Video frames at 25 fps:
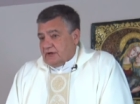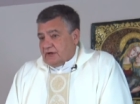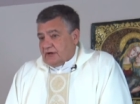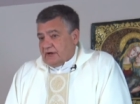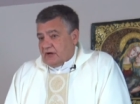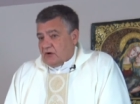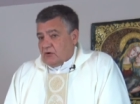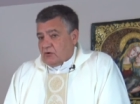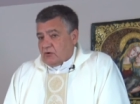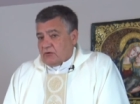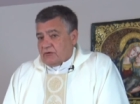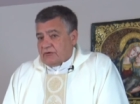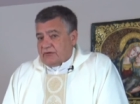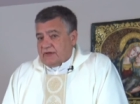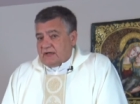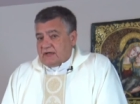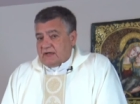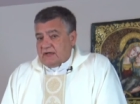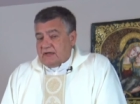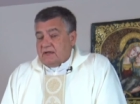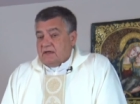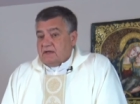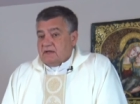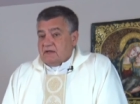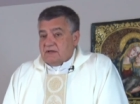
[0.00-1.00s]
She says
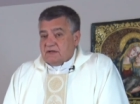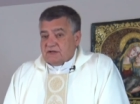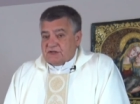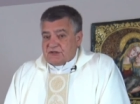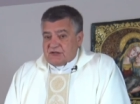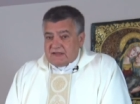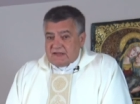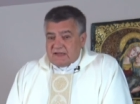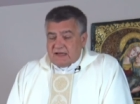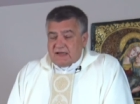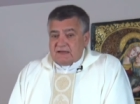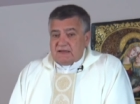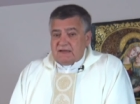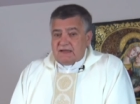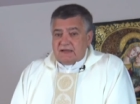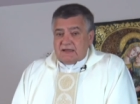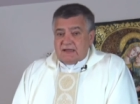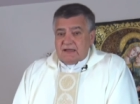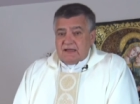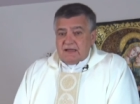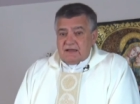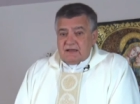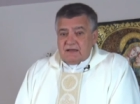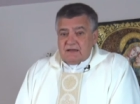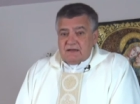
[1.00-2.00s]
it to Jesus
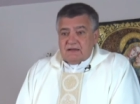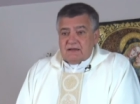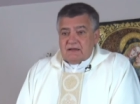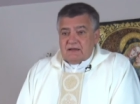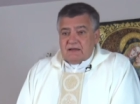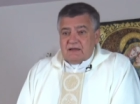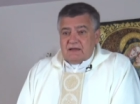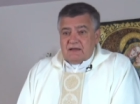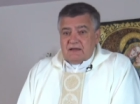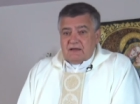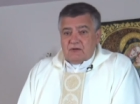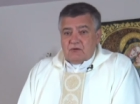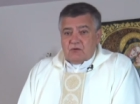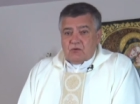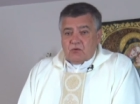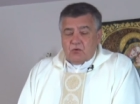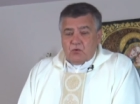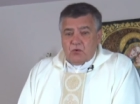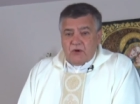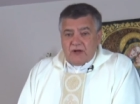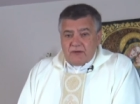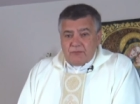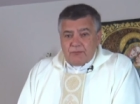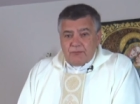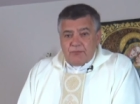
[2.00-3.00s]
without recognizing
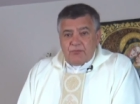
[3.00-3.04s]
him.